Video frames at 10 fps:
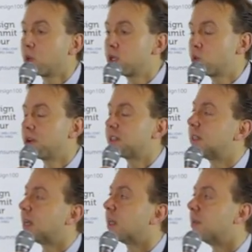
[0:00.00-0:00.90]
which was at
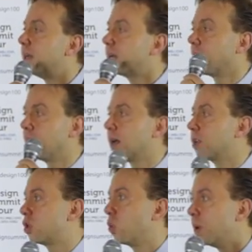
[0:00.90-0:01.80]
the end a
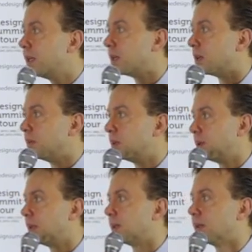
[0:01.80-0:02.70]
large window
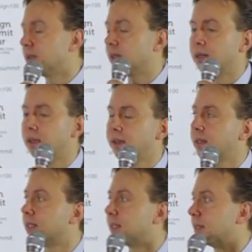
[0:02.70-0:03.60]
between the
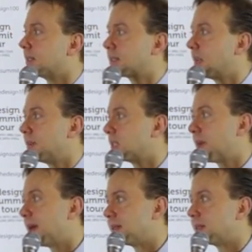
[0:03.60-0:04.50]
living and the sleeping
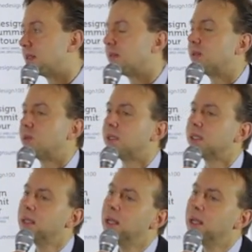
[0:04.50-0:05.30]
spaces, if you want.